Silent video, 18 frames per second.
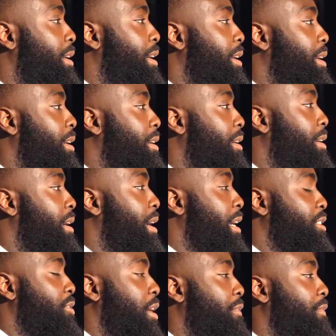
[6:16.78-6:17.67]
again.
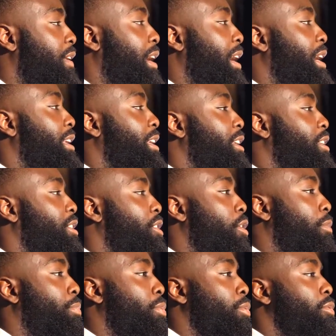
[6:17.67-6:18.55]
And so I felt like I needed to
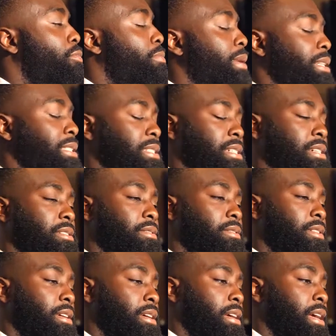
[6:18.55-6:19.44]
go prove myself.
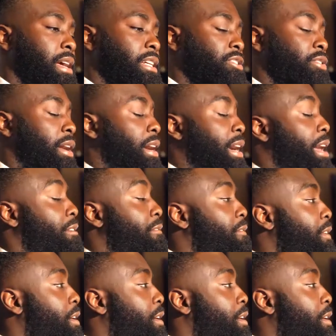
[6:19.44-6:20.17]
And so I kind of